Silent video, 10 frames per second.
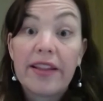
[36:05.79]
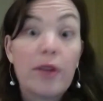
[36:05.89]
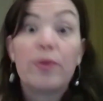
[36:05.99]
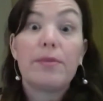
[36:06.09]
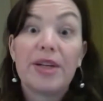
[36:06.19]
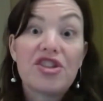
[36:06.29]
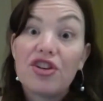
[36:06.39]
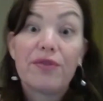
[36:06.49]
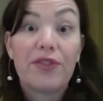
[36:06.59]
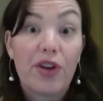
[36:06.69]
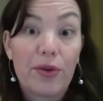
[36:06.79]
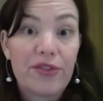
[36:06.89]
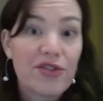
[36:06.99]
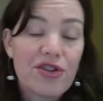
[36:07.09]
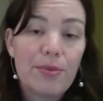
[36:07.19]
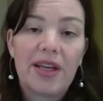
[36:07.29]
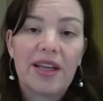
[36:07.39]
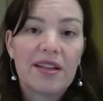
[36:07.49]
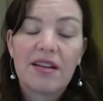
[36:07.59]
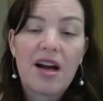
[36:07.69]
there was a big shift to coastal
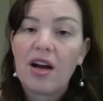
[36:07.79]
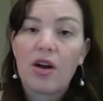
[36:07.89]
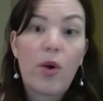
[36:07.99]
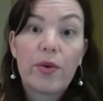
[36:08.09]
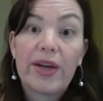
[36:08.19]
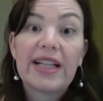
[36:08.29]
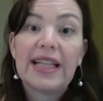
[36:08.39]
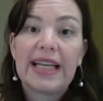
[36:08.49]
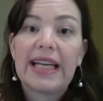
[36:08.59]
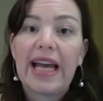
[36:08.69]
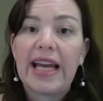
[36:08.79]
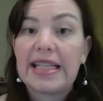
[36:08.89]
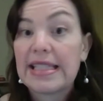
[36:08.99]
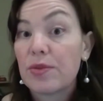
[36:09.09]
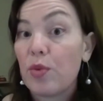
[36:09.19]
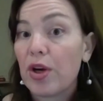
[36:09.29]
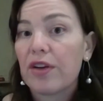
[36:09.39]
shipping quite quickly, and it did work.